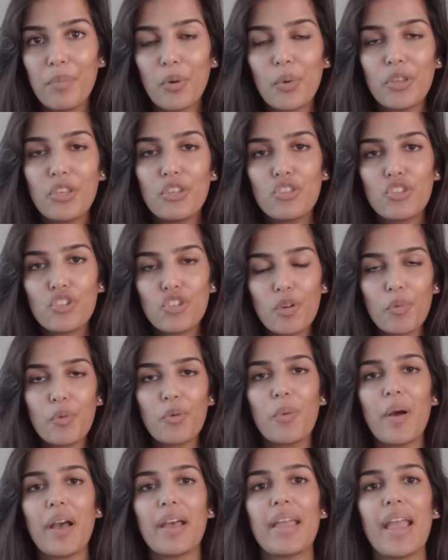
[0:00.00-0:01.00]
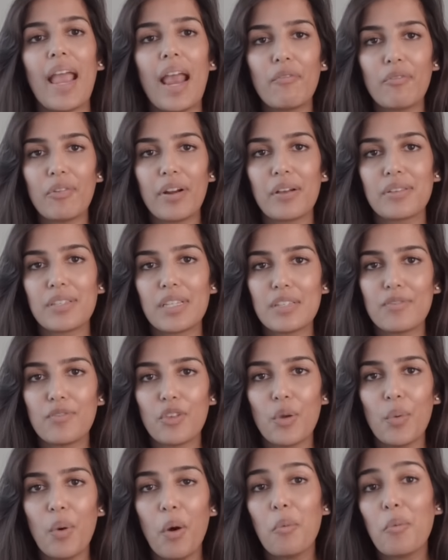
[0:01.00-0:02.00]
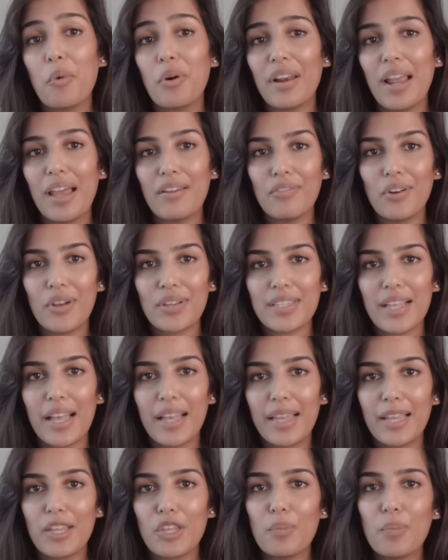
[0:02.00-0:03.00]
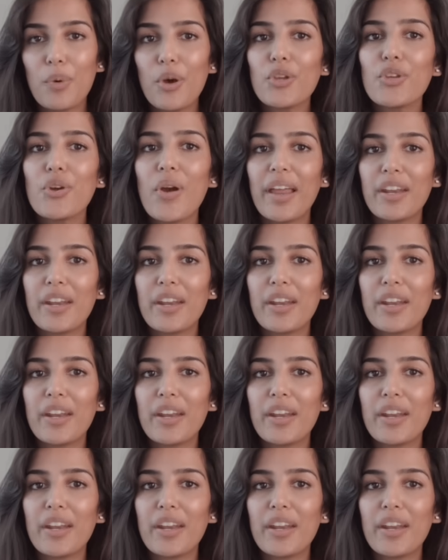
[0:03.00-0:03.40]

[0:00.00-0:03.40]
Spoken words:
but when you strip away everyone else's view on what life looks like and you put your